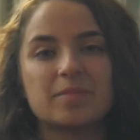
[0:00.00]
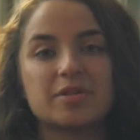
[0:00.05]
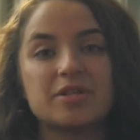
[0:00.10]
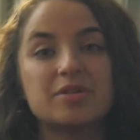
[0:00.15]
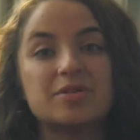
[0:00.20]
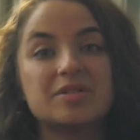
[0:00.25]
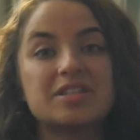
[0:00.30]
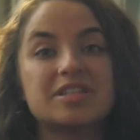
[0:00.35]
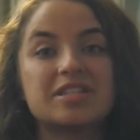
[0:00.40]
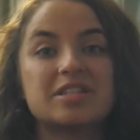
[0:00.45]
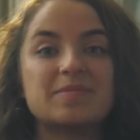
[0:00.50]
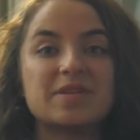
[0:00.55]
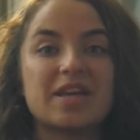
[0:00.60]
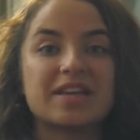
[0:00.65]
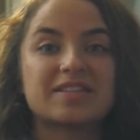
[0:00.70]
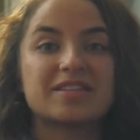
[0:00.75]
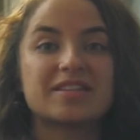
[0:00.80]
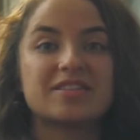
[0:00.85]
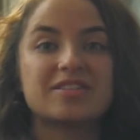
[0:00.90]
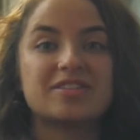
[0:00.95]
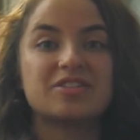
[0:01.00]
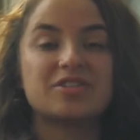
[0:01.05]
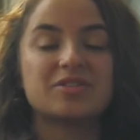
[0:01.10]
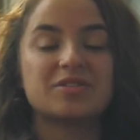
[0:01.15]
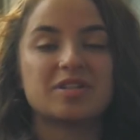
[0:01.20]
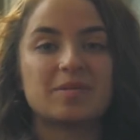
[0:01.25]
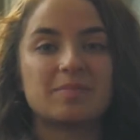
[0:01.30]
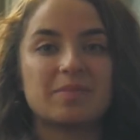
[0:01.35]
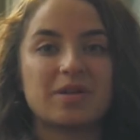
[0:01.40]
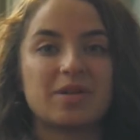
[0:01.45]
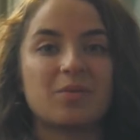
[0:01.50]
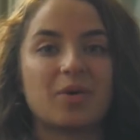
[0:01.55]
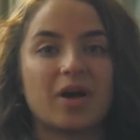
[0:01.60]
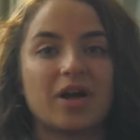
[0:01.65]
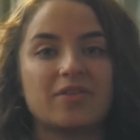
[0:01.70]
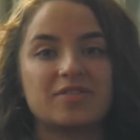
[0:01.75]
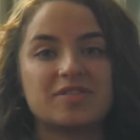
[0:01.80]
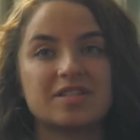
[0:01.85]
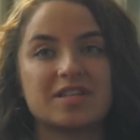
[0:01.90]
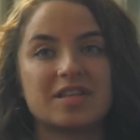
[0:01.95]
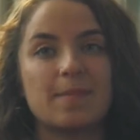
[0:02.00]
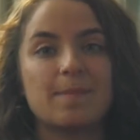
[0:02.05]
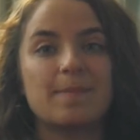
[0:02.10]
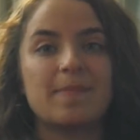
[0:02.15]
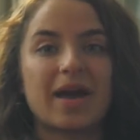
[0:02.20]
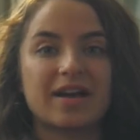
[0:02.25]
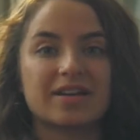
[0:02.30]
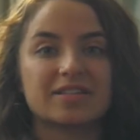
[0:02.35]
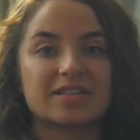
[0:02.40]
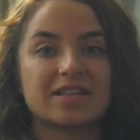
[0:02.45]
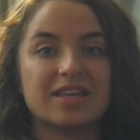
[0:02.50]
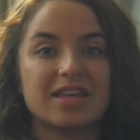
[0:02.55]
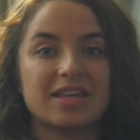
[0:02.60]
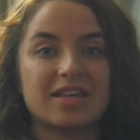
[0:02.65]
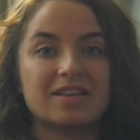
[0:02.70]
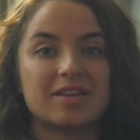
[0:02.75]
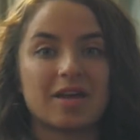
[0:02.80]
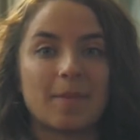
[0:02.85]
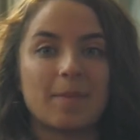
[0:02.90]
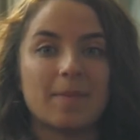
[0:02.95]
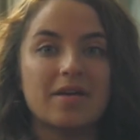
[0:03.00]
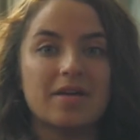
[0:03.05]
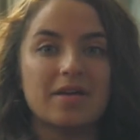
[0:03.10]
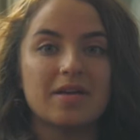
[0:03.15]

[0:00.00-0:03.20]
uses me as a student midwife to impact the kingdom